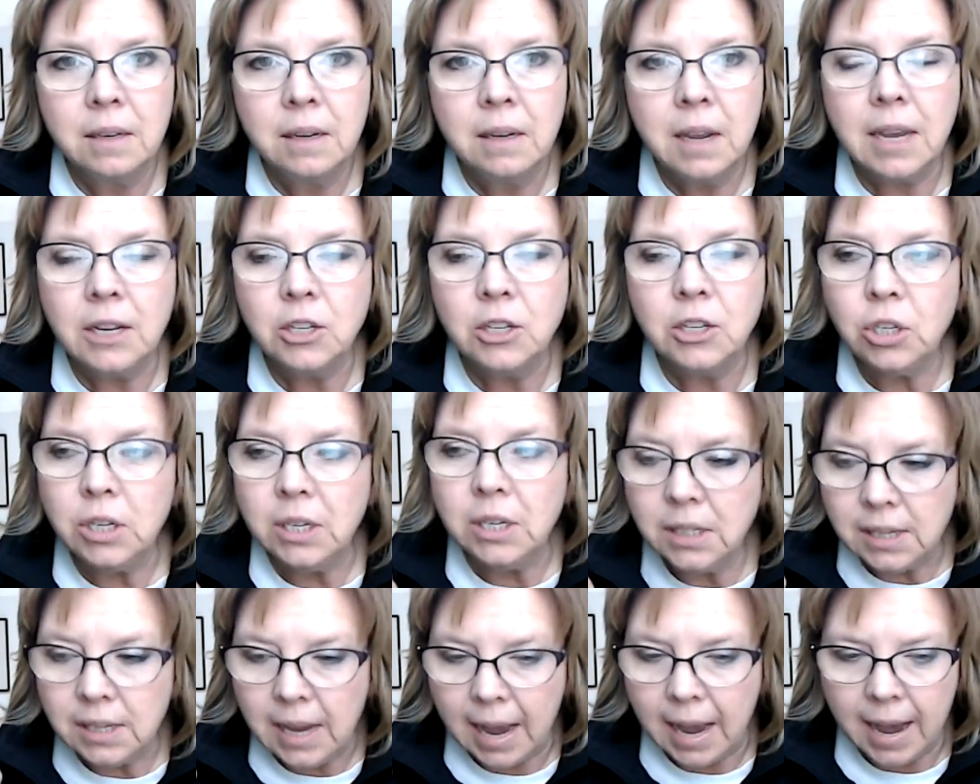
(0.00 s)
And she
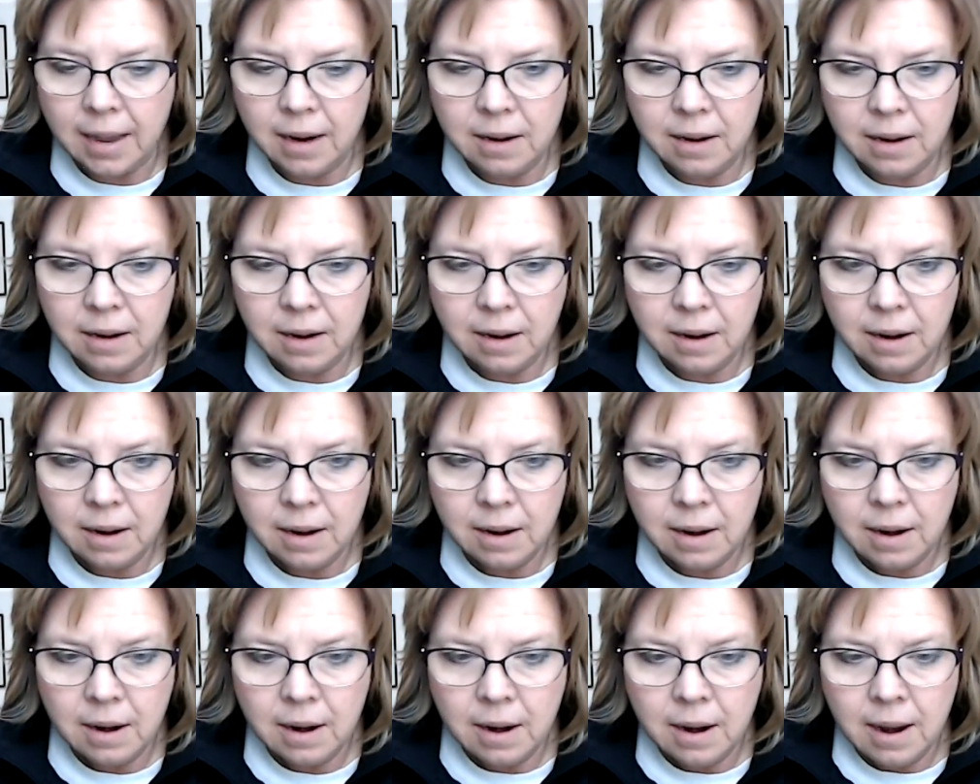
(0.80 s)
sat
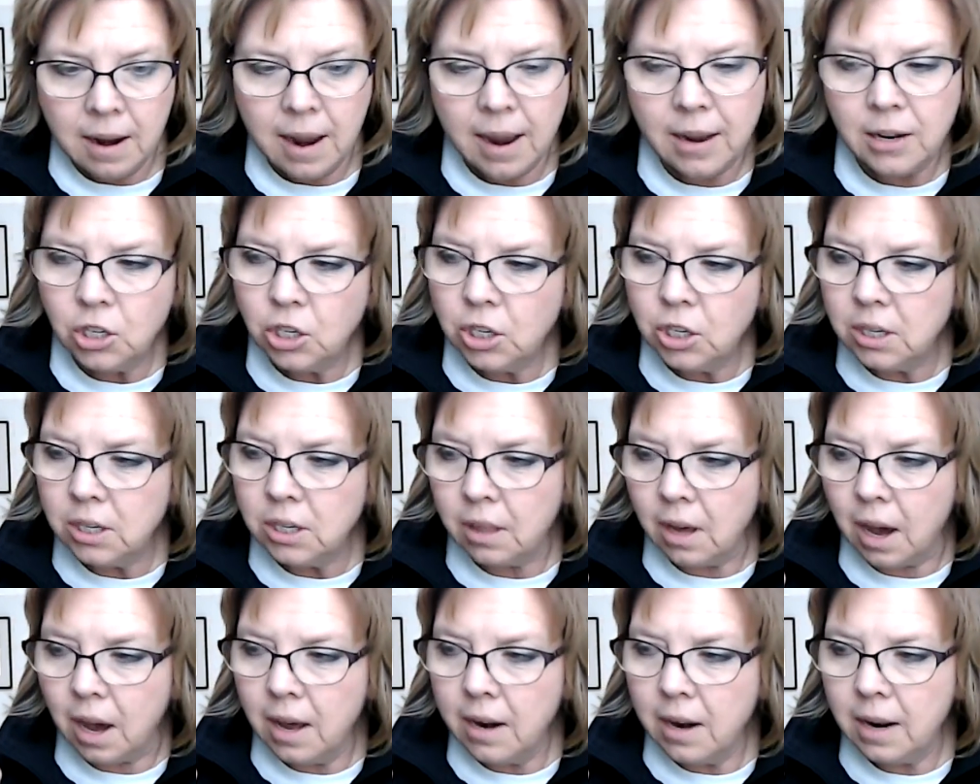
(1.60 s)
and she
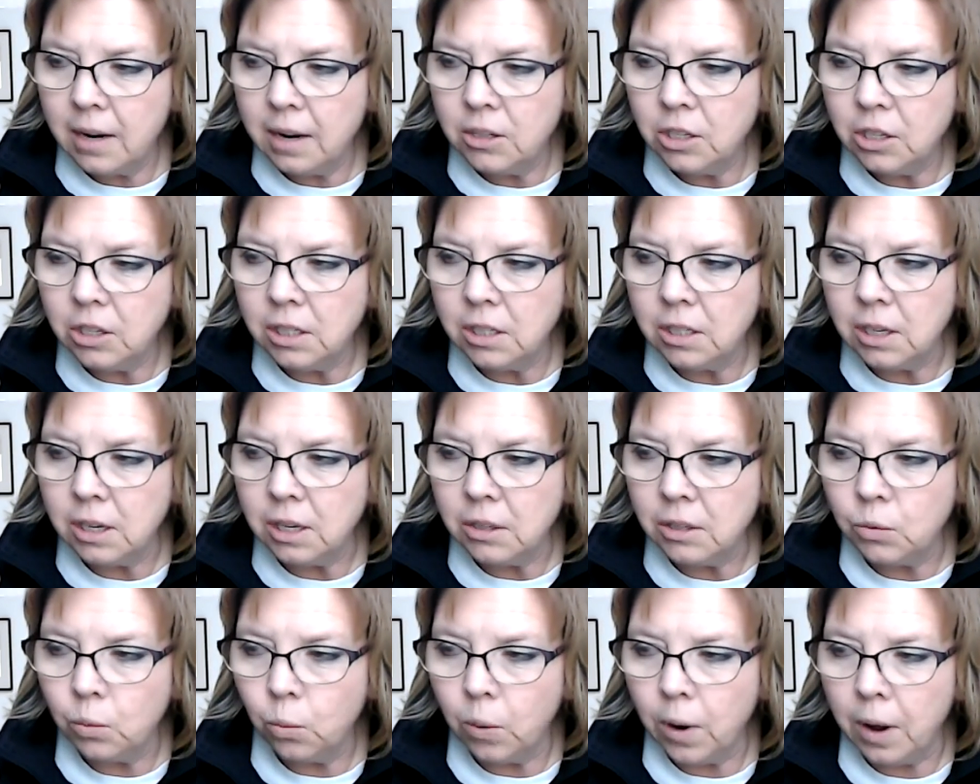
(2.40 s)
thought and she
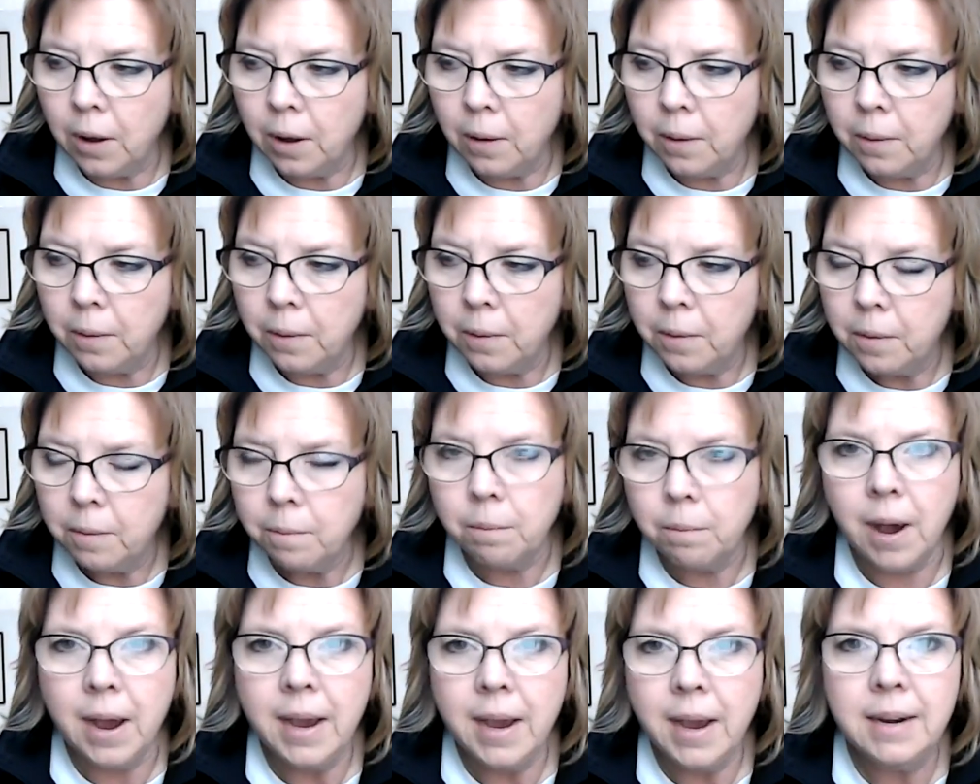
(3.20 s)
says, "Well,
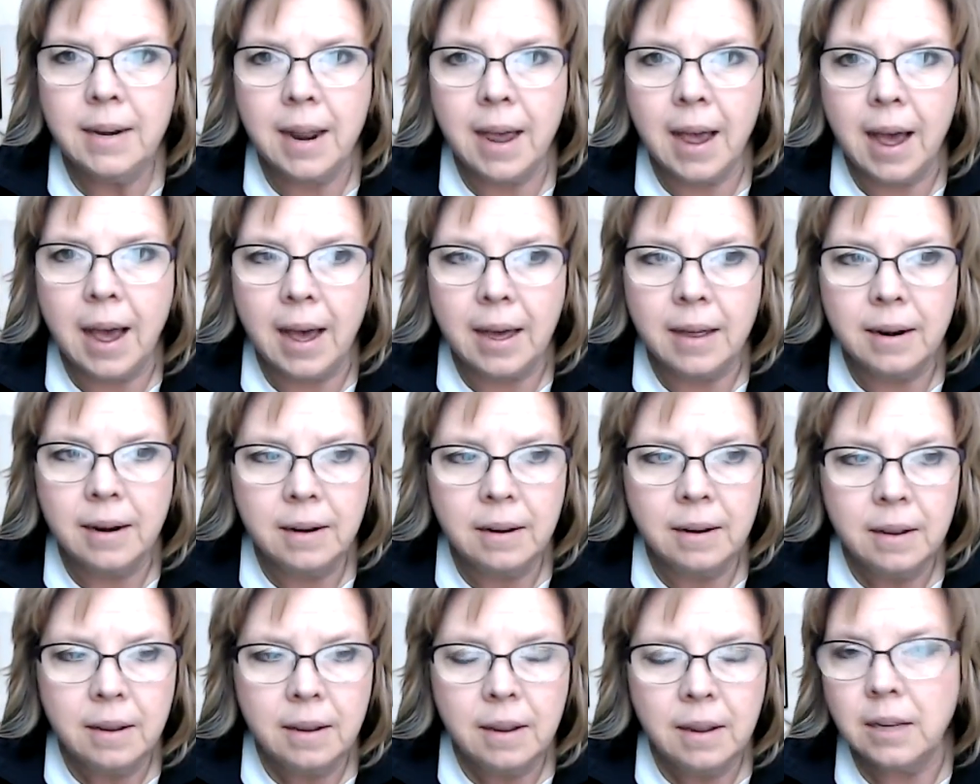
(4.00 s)
my dad,"
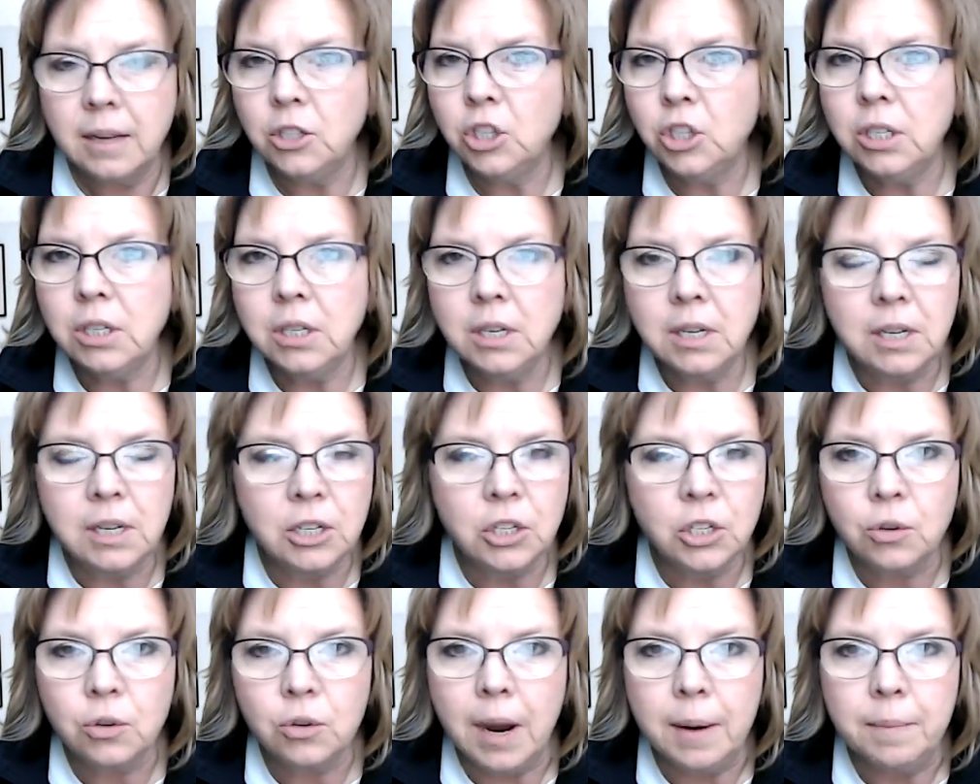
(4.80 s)
and she
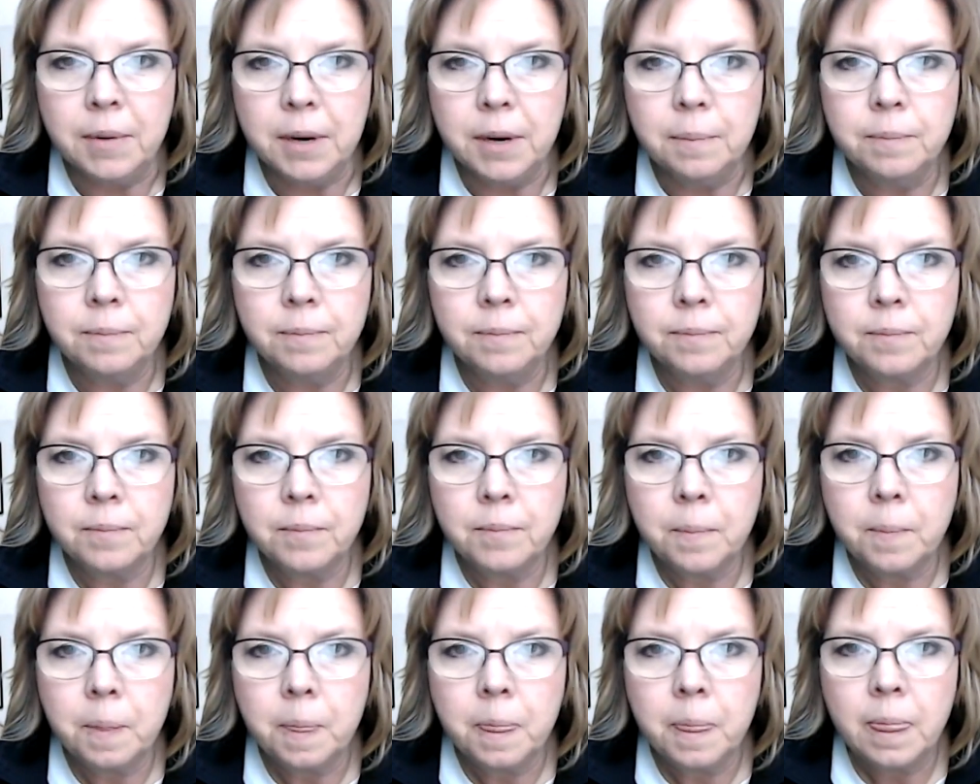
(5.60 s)
described him.
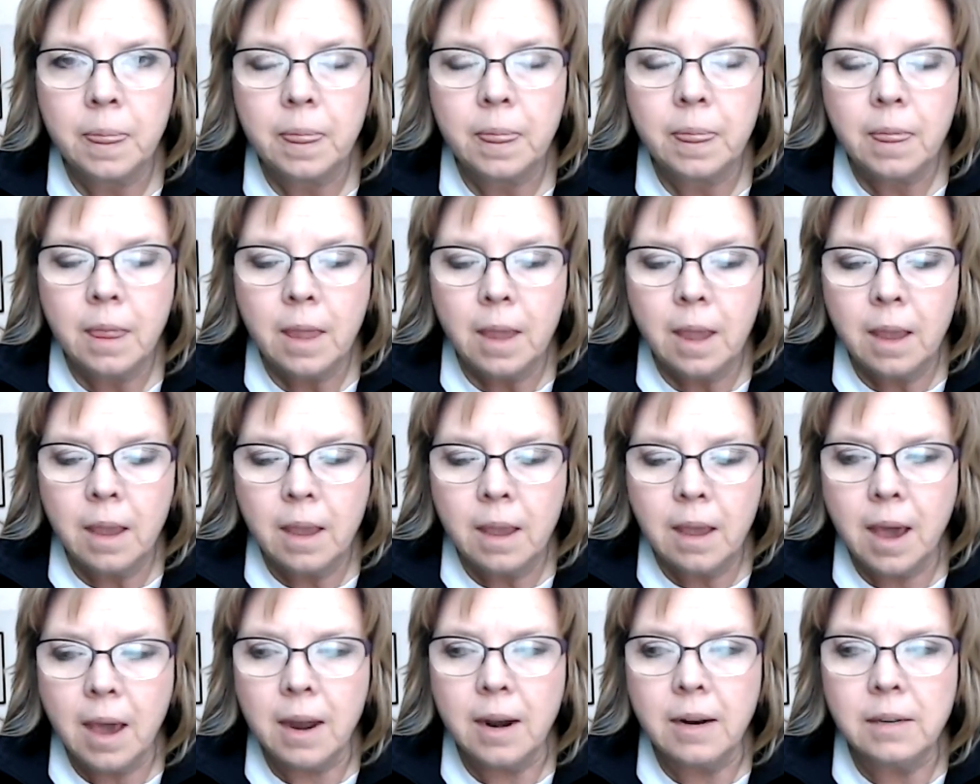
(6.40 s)

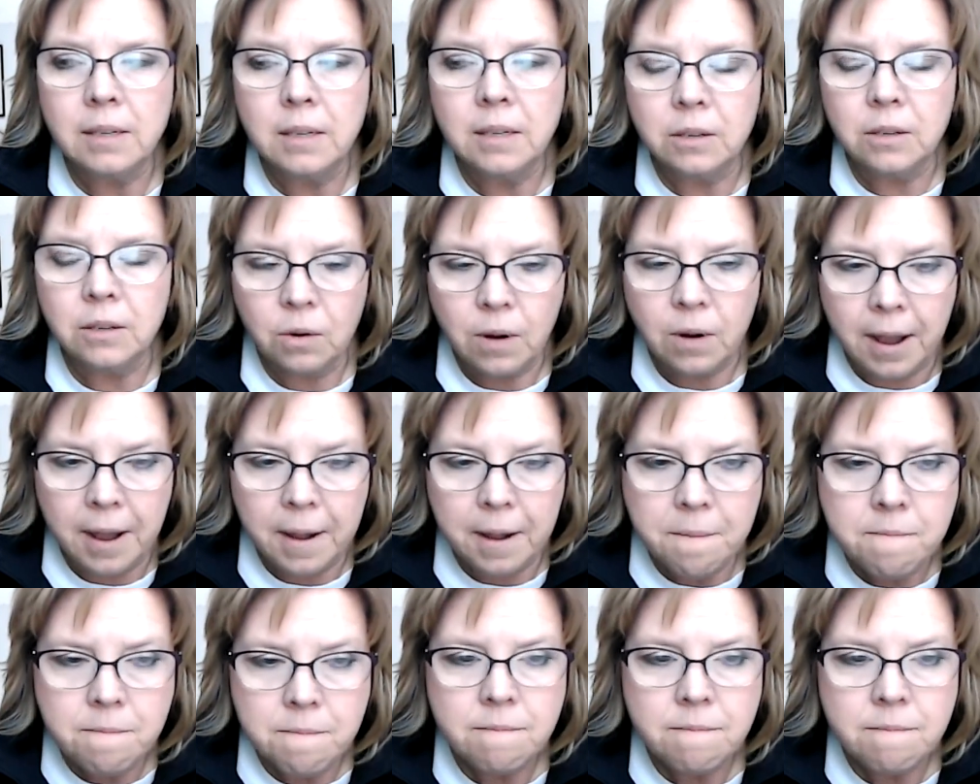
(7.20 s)
And I says, "Okay."